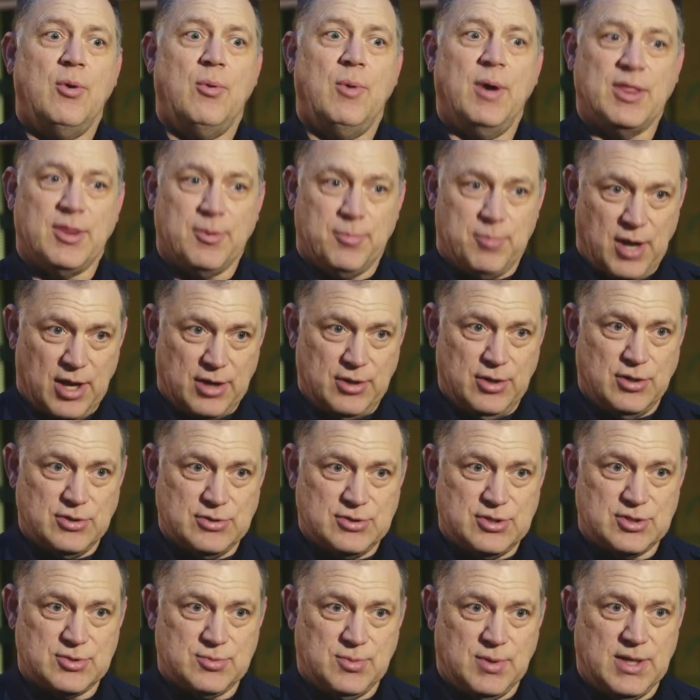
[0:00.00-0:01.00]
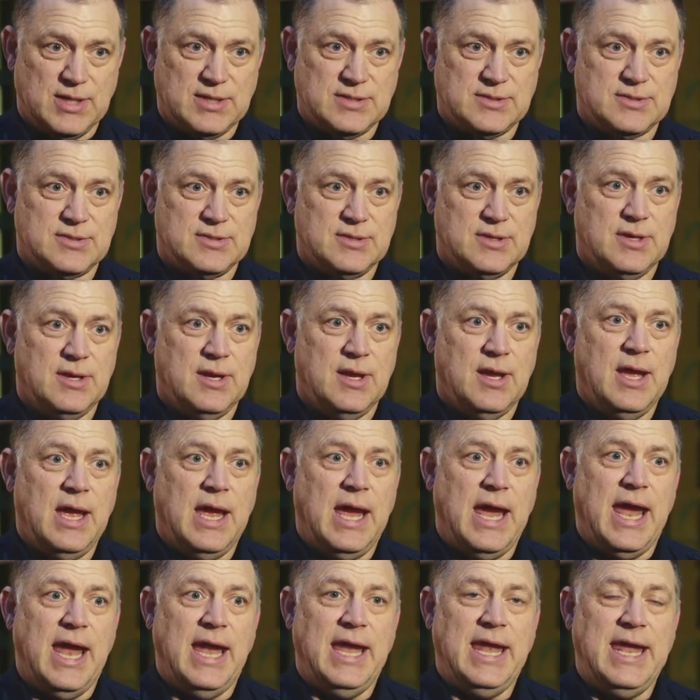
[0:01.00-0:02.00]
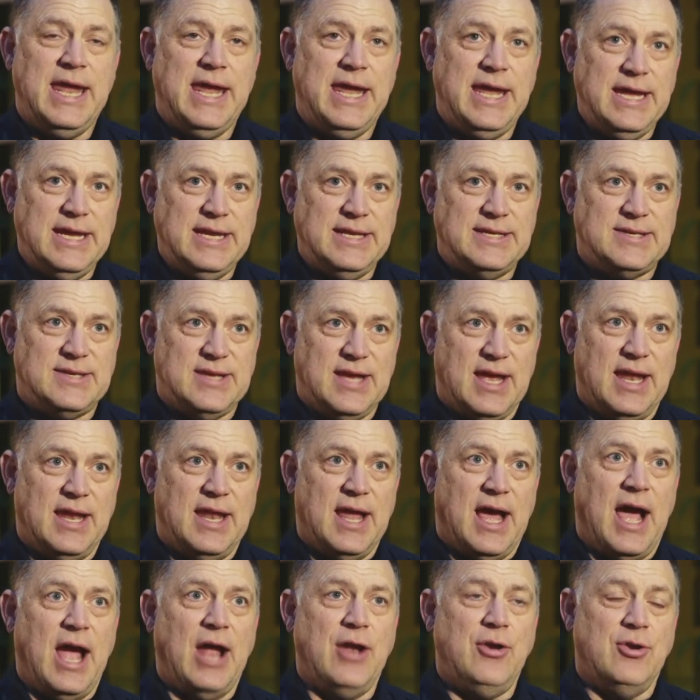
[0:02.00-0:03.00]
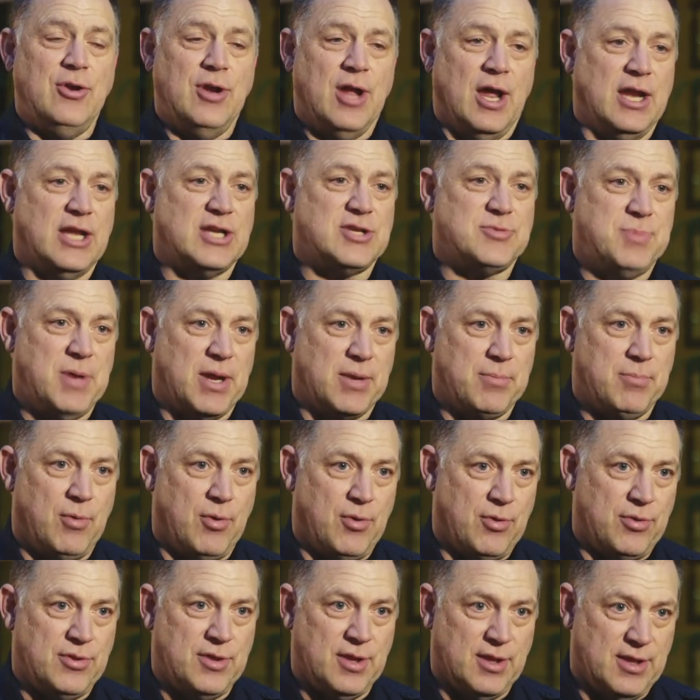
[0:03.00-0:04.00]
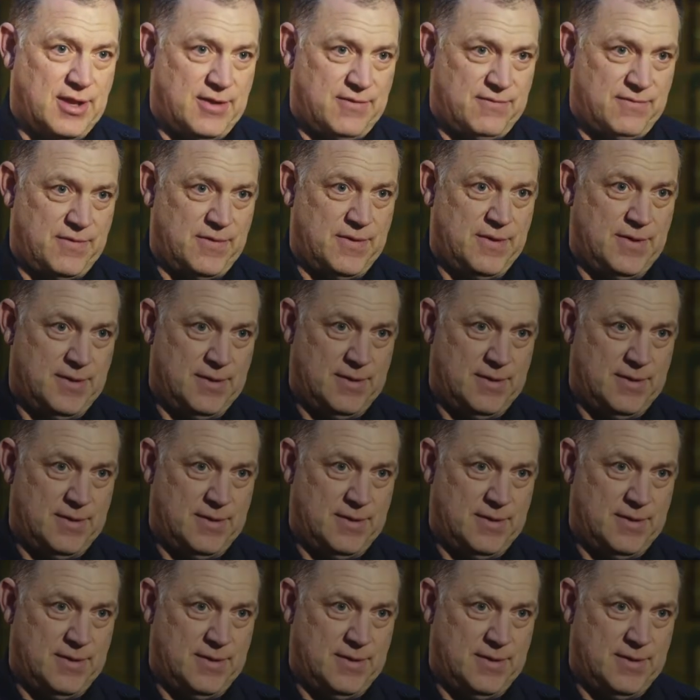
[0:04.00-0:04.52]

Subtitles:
what the prognosis was. And he said, "I do not expect both to live."